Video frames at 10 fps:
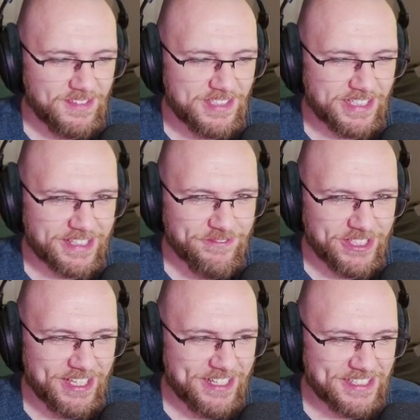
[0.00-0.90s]
See,
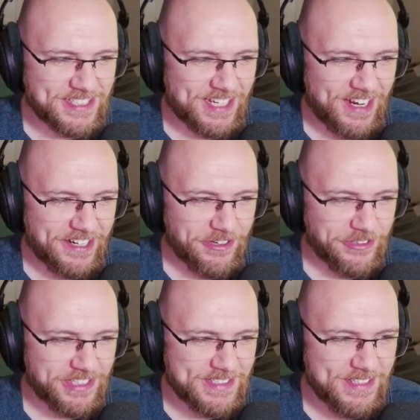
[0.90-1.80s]
even getting
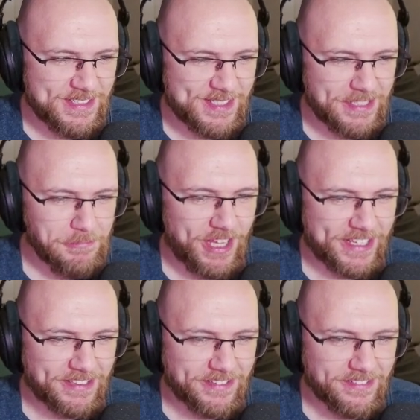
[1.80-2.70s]
tired doesn't seem
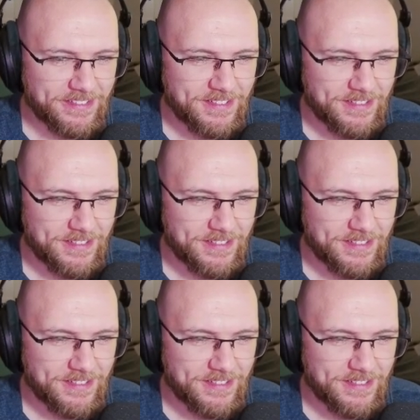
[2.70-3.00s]
like it.